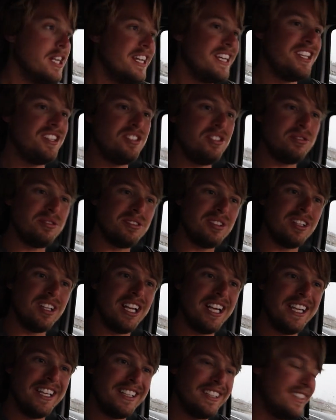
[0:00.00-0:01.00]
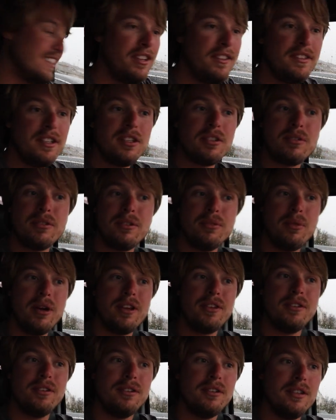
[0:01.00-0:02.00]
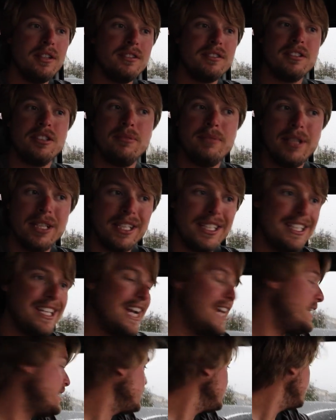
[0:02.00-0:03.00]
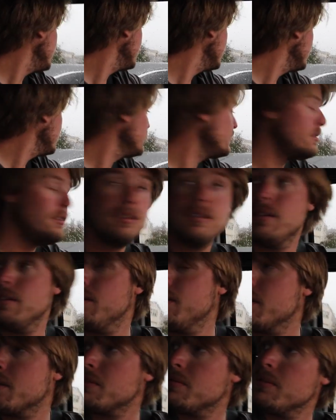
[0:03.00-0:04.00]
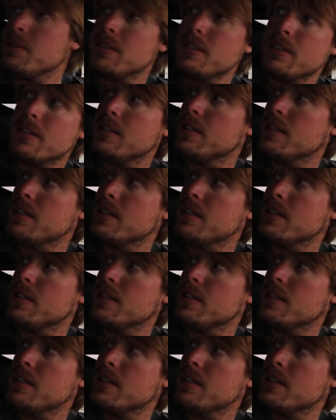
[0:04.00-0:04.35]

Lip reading: He's used to like 50 degree weather, and it's going to be like 90 here next week.